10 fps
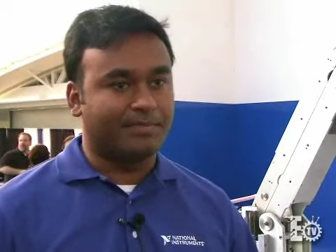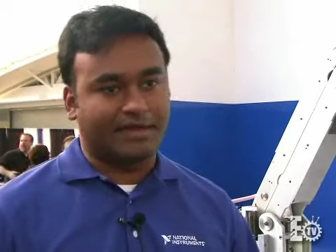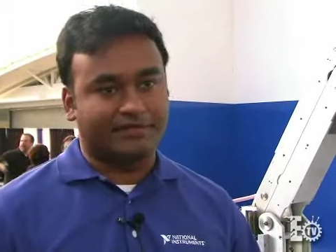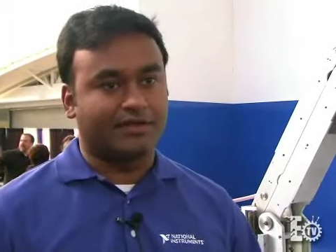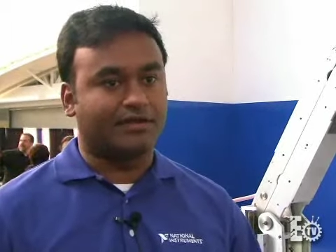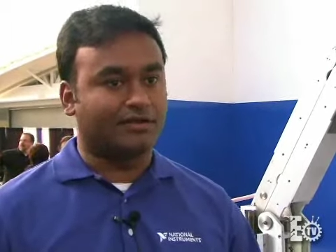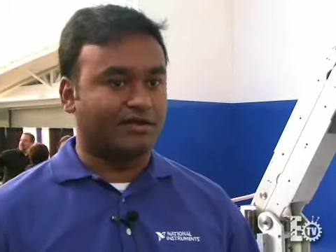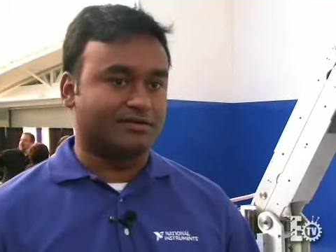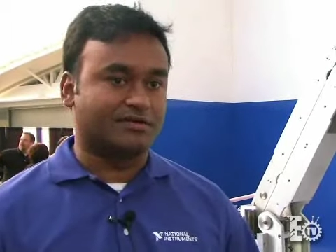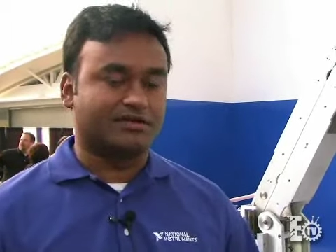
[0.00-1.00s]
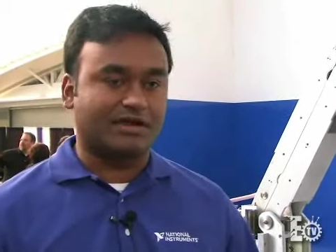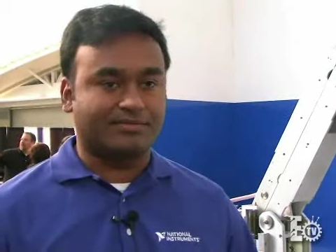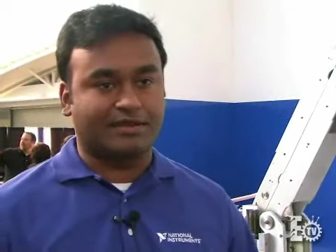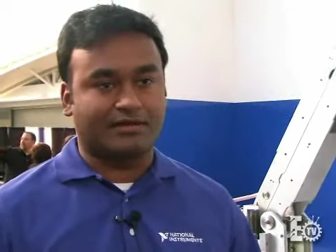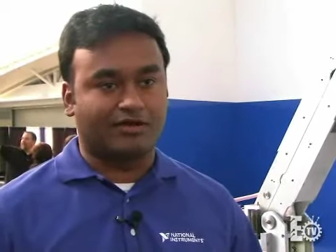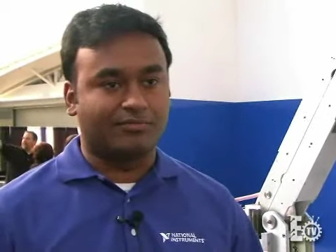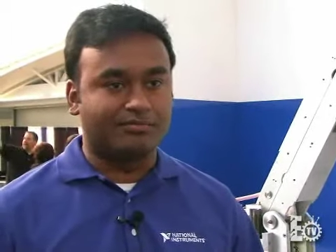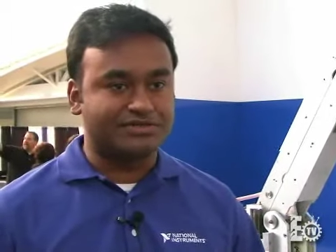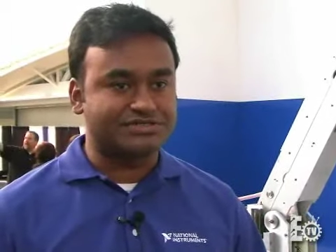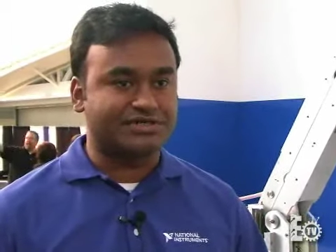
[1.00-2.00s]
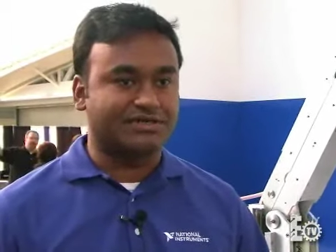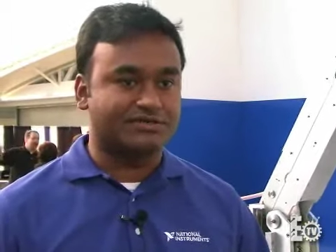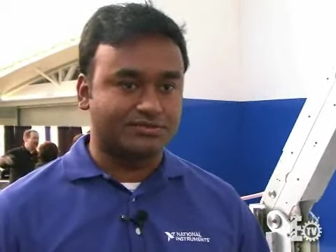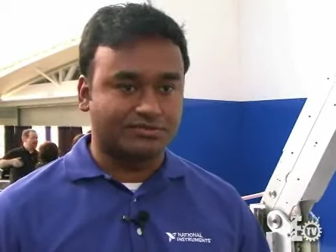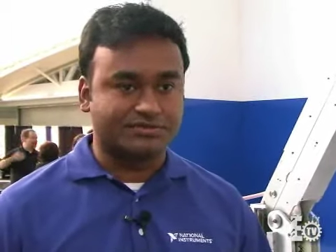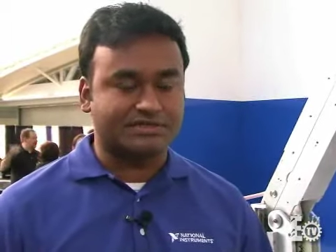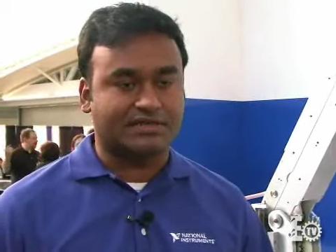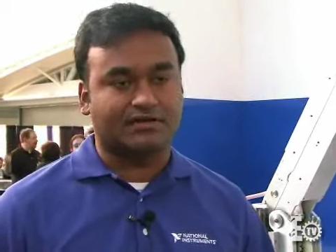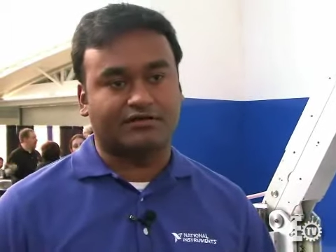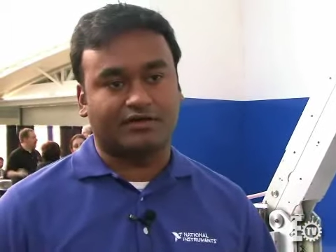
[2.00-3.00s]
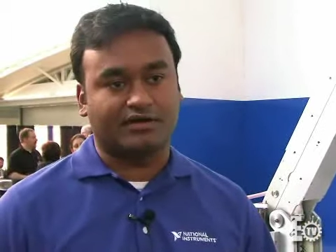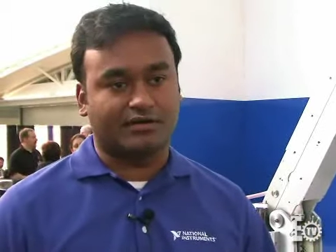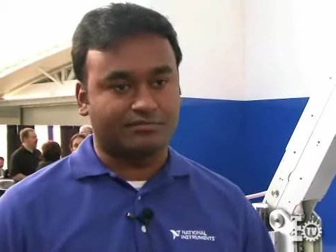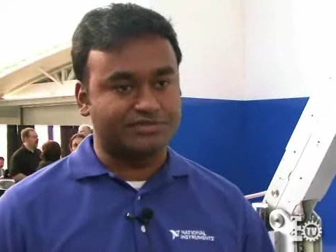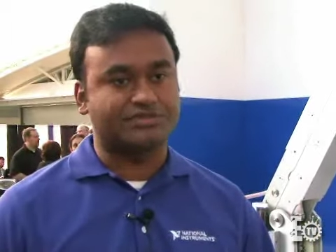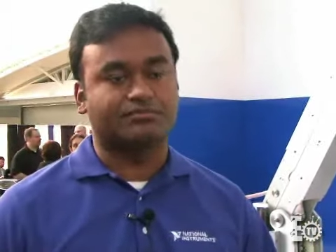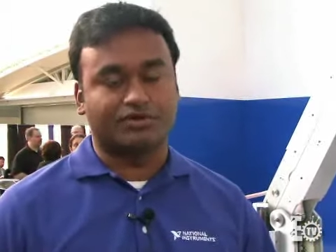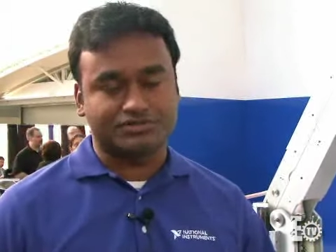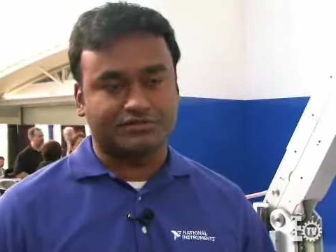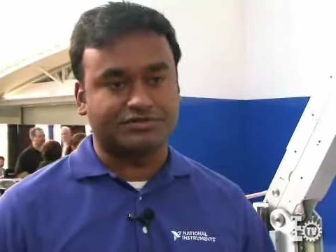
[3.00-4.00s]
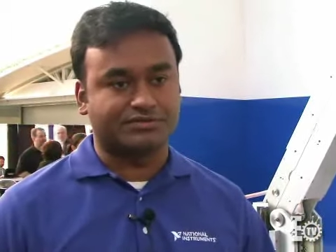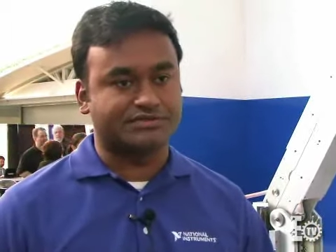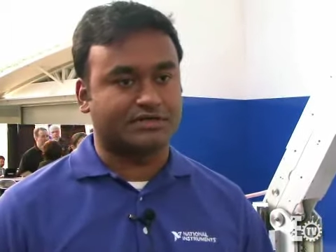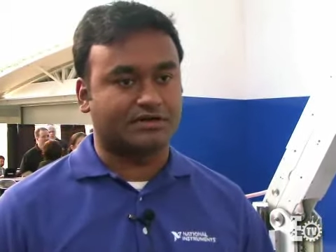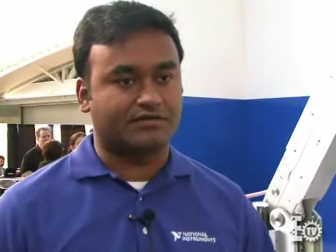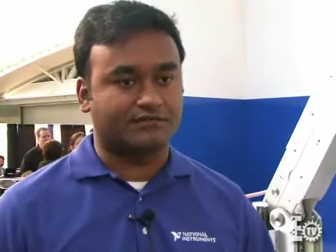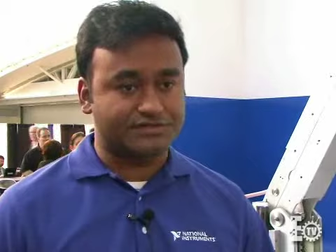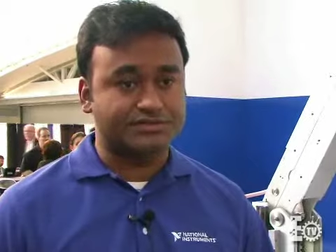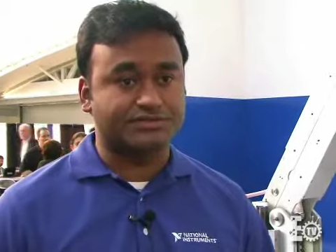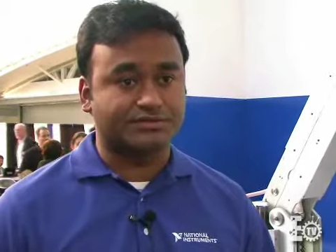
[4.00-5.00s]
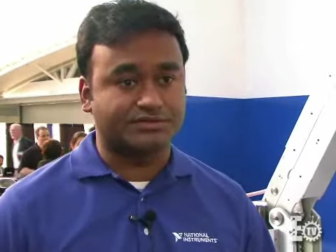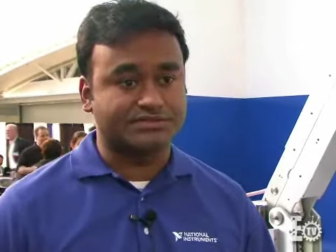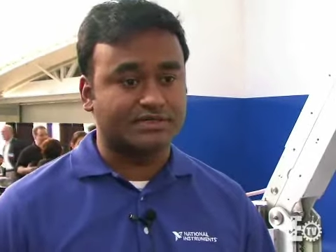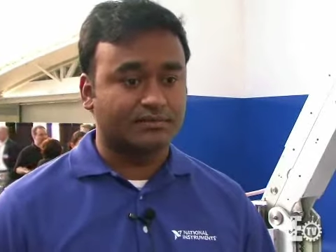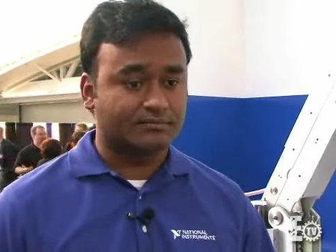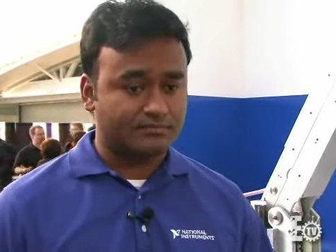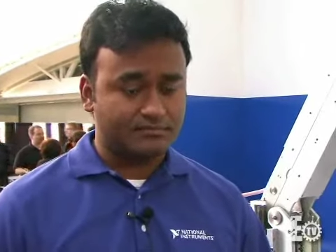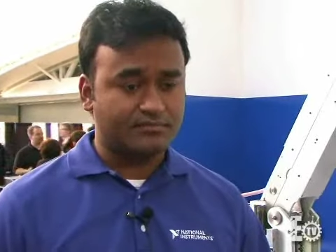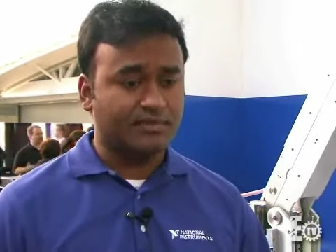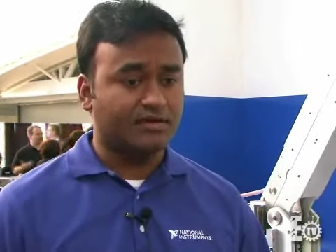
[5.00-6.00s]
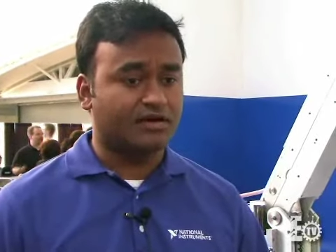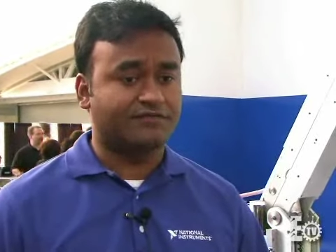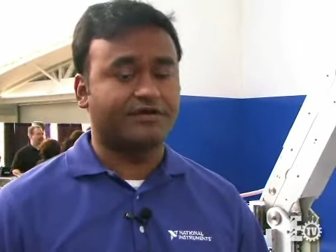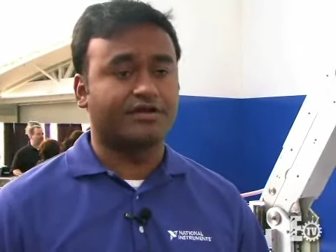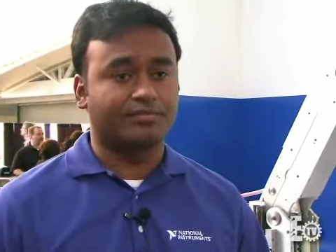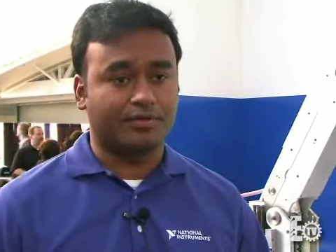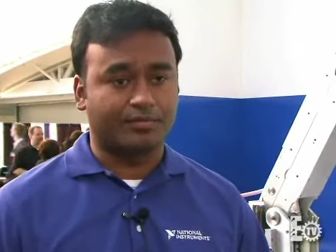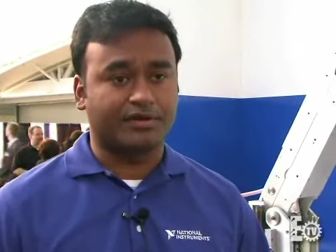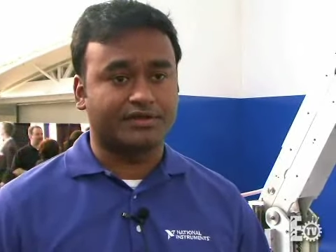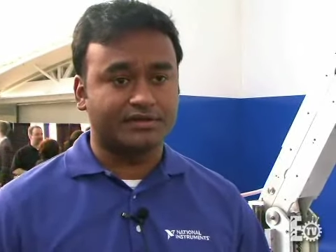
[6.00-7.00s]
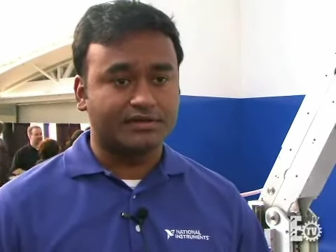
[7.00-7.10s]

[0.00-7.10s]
And then on top of that, our machine tools and our motion tools and our vision tools are very appropriate